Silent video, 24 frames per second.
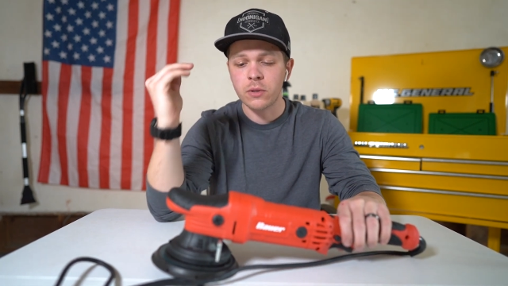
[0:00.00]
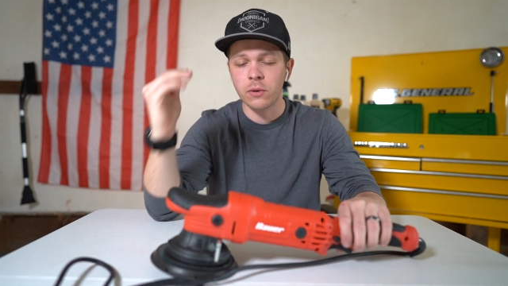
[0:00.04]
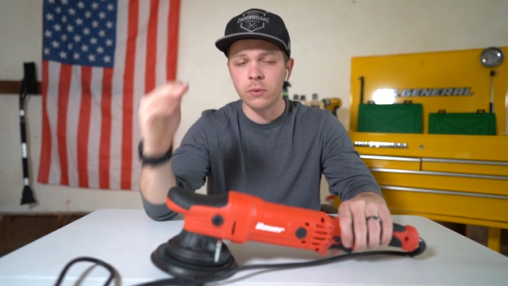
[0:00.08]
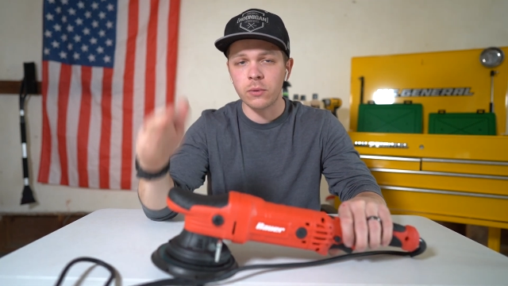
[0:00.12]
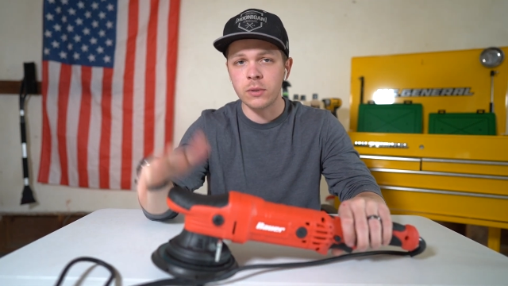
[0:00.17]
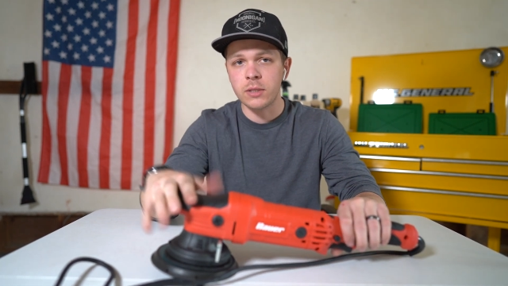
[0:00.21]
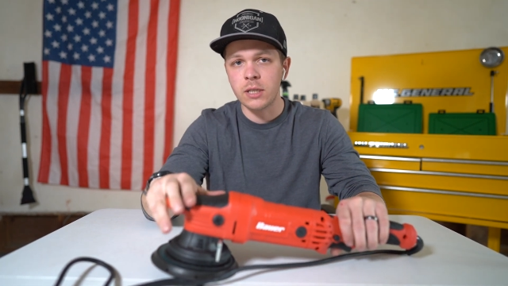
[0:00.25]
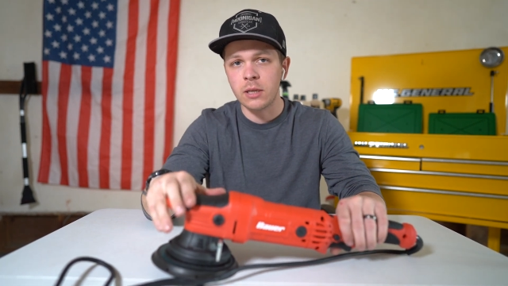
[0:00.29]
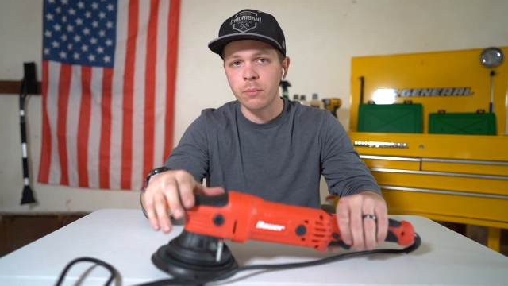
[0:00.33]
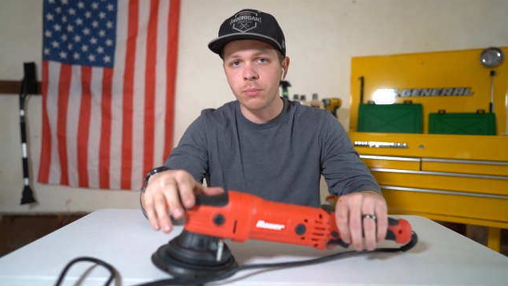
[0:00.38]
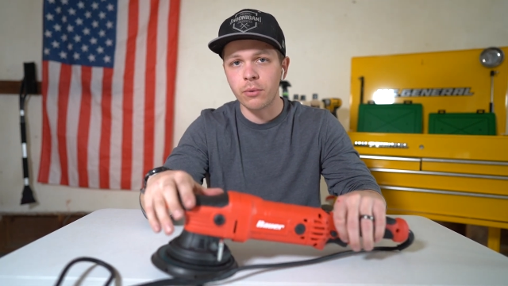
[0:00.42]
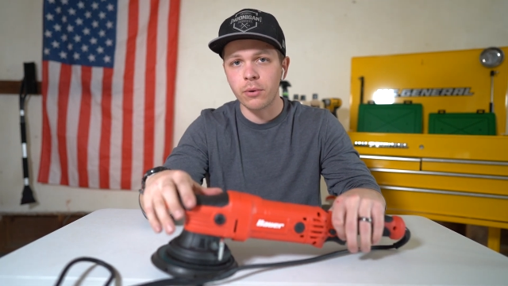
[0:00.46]
do a
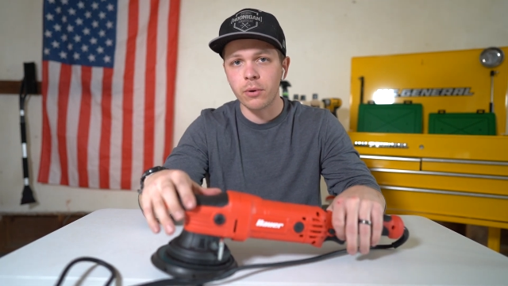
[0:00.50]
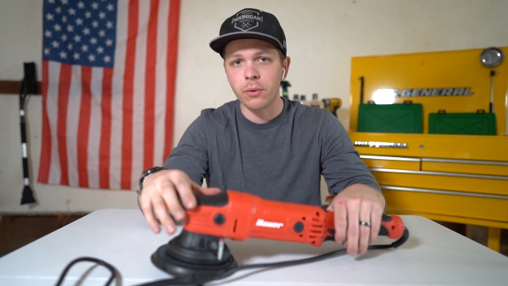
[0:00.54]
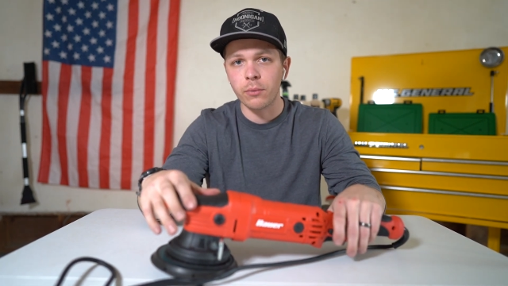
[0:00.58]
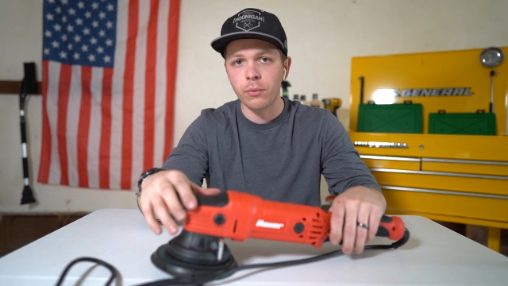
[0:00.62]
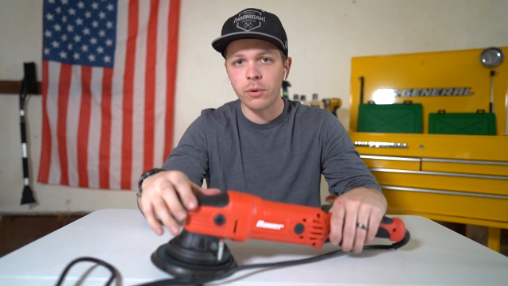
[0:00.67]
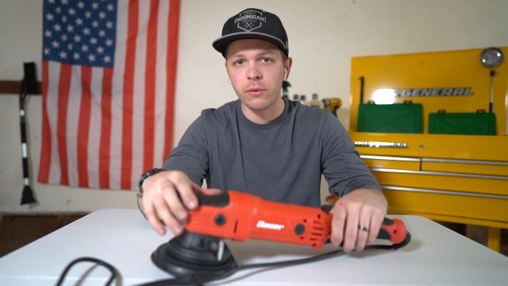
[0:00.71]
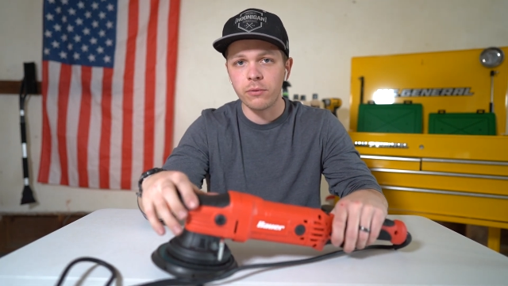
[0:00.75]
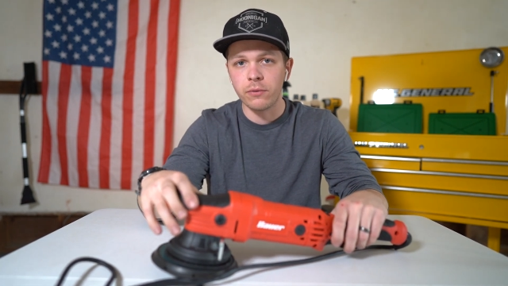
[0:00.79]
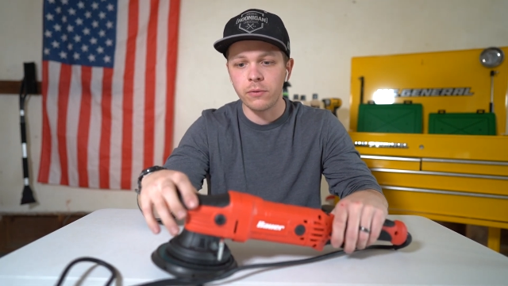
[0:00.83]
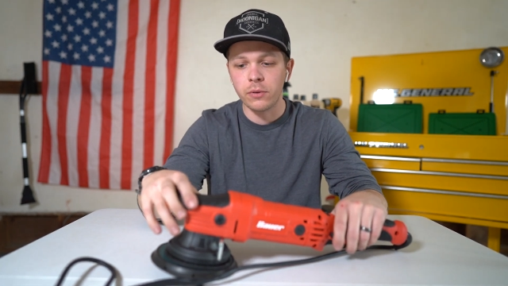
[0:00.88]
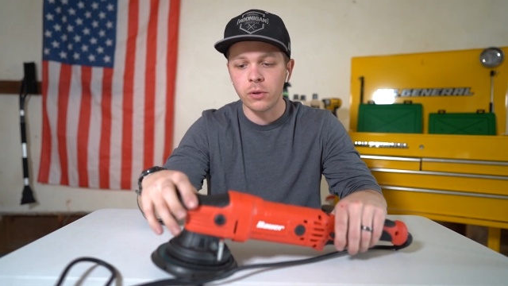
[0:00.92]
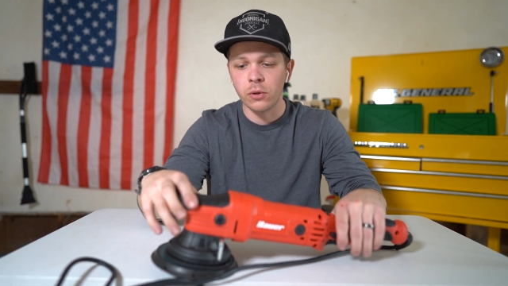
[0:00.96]
deeper
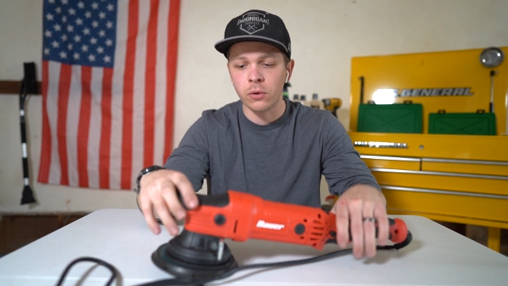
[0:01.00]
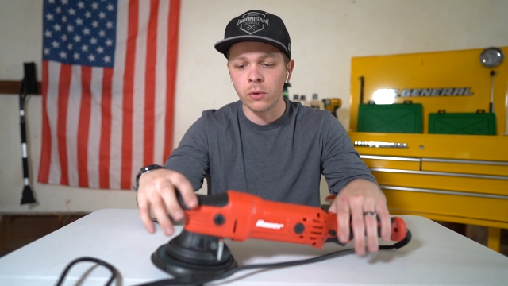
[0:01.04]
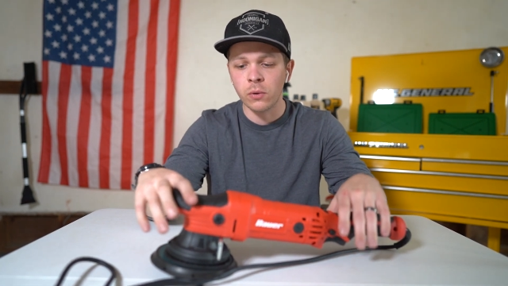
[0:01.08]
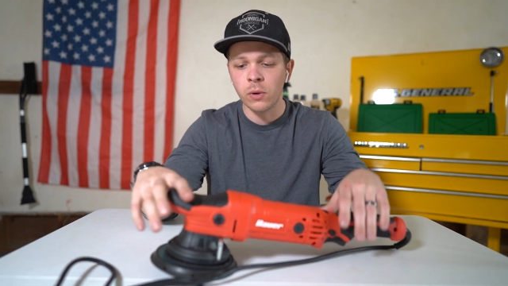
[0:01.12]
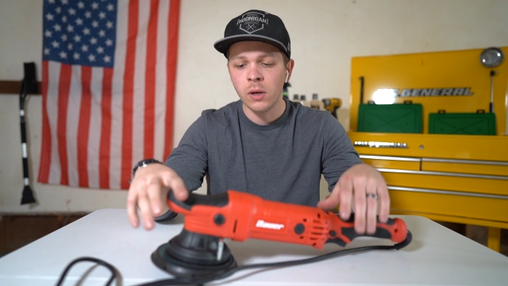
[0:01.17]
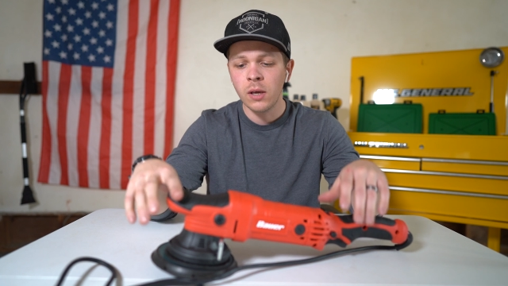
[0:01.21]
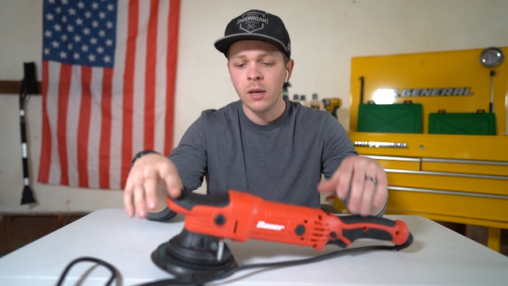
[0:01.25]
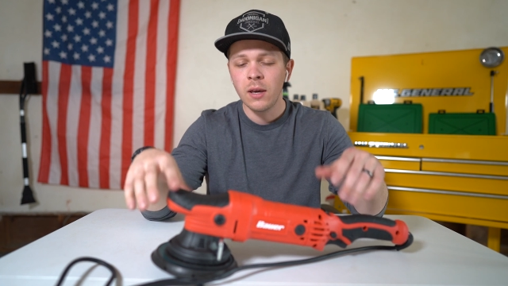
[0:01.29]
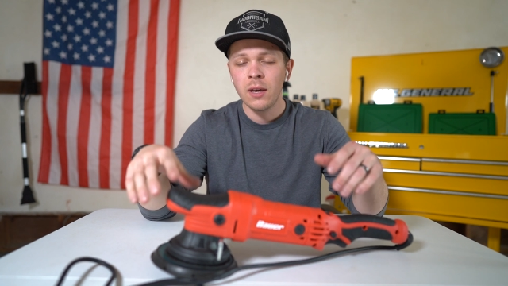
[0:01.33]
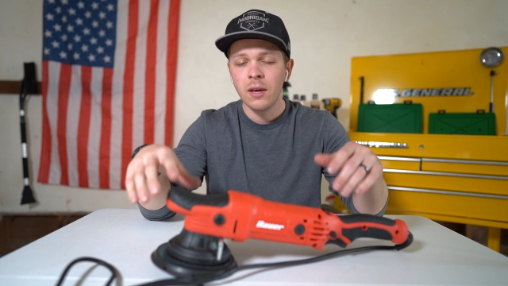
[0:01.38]
review,